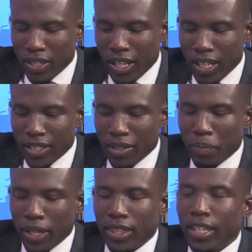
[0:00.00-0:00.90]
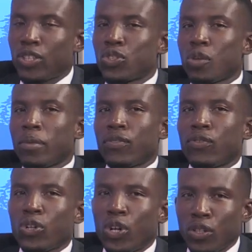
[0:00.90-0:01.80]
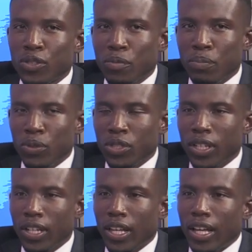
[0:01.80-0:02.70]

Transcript: Nyson, but thank you so much for your contribution.